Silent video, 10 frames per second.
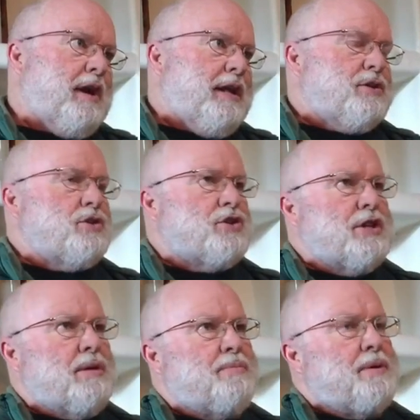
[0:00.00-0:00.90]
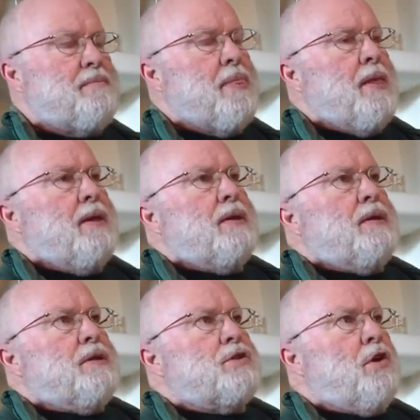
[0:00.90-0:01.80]
relationship, uh,
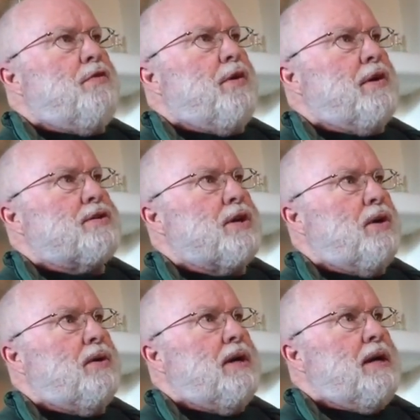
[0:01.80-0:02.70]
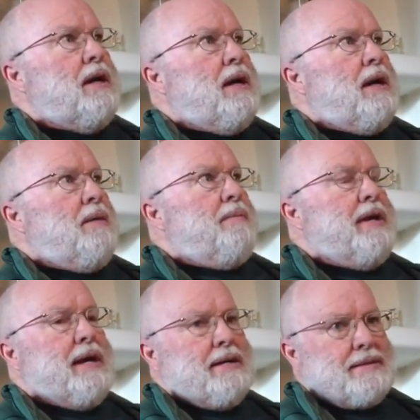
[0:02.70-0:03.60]
so forth. So,
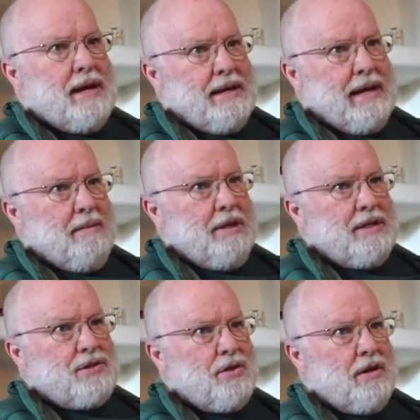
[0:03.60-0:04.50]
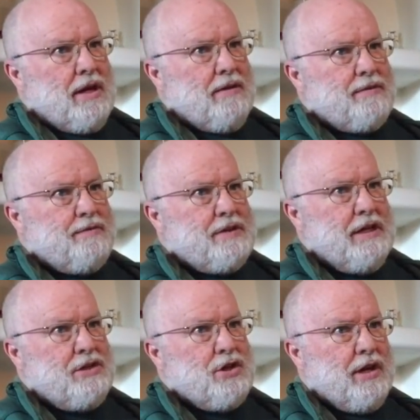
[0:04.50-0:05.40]
because God gave me this certain gift of
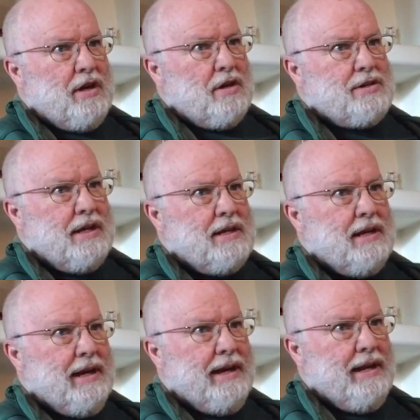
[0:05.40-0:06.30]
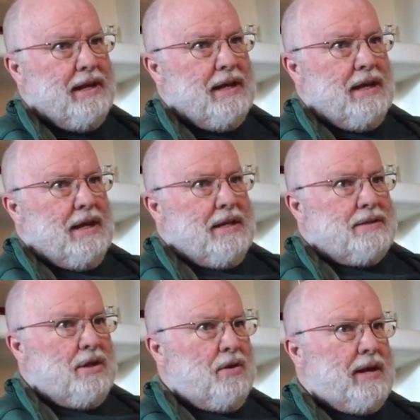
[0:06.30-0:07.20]
teaching and articulating, I
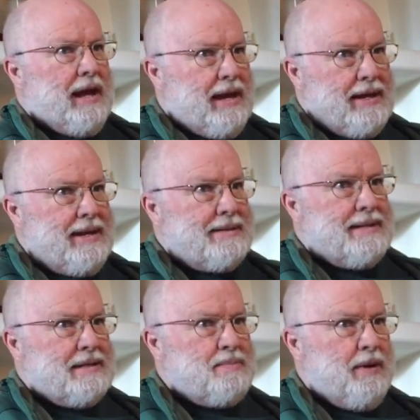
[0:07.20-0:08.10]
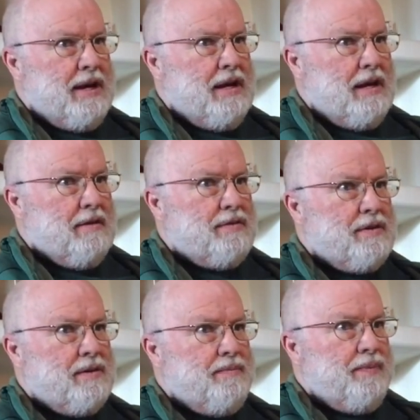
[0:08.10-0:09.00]
said, okay, I guess that's my
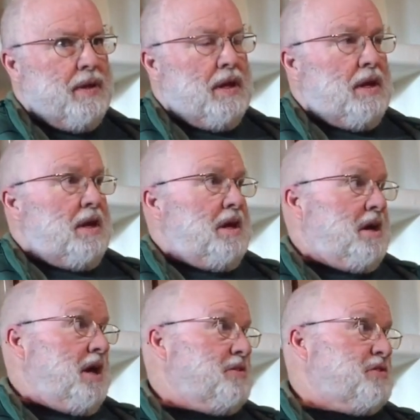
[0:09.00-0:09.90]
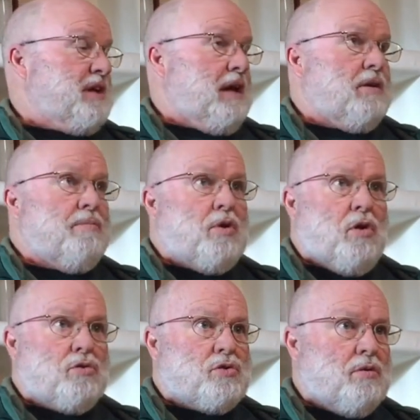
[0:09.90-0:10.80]
gift. Mm. And I seldom
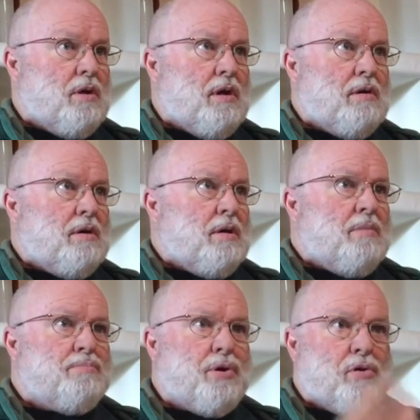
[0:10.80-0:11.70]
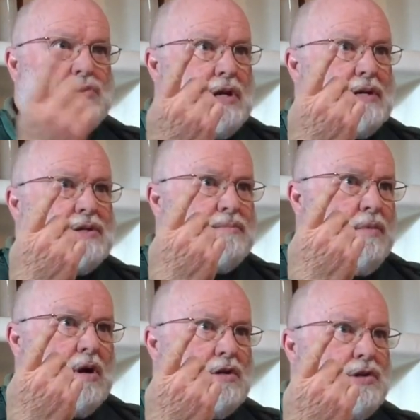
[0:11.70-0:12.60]
go to a protest
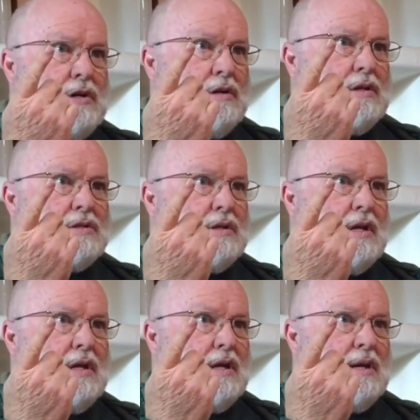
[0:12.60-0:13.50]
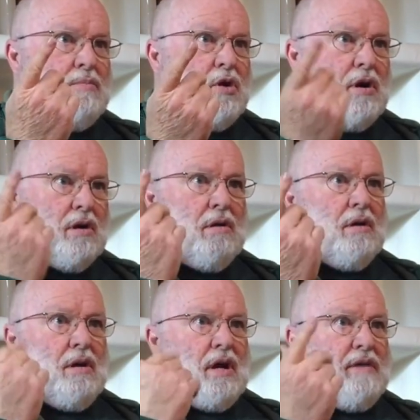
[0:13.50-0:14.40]
march here in the city anymore.
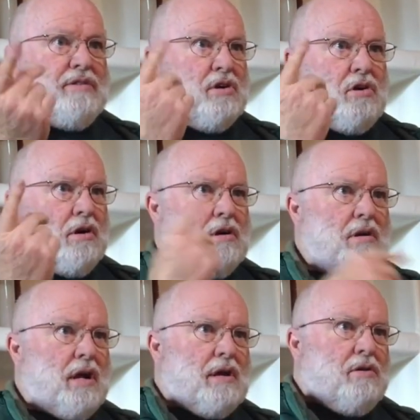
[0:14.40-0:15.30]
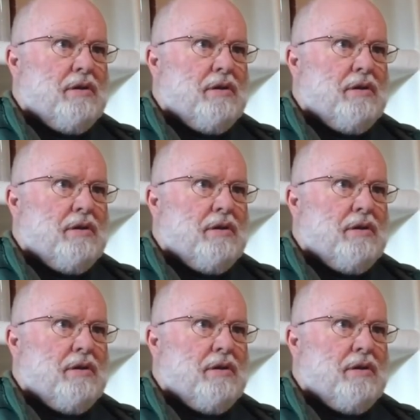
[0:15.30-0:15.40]
I've incurred a lot of